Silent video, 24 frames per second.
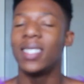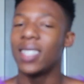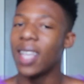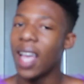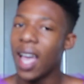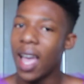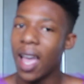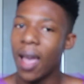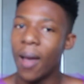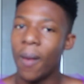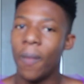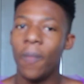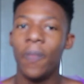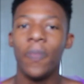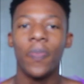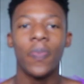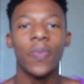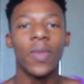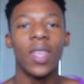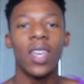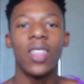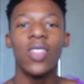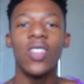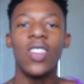yeah,
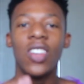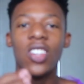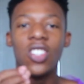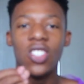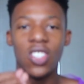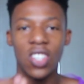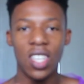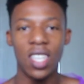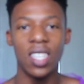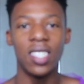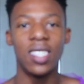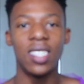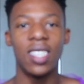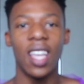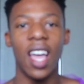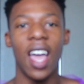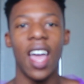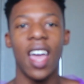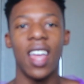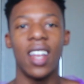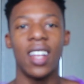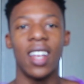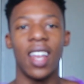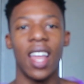the gist
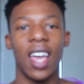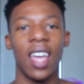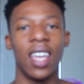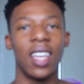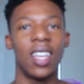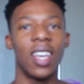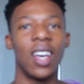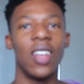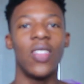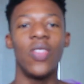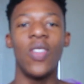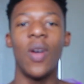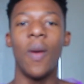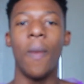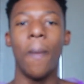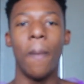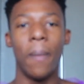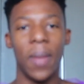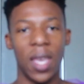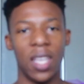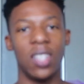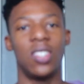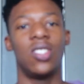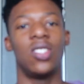and like the
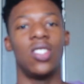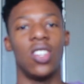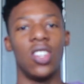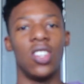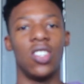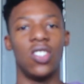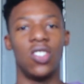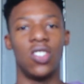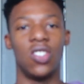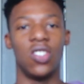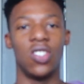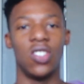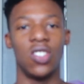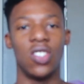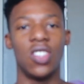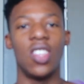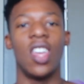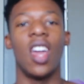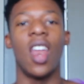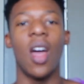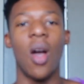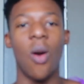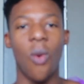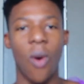message
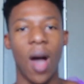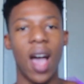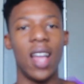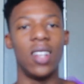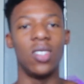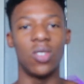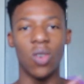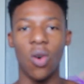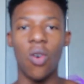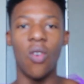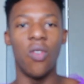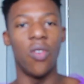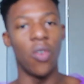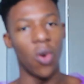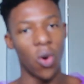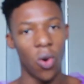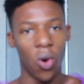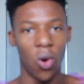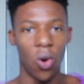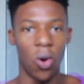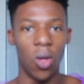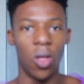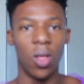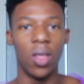that I want
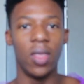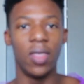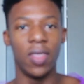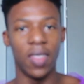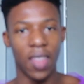overall,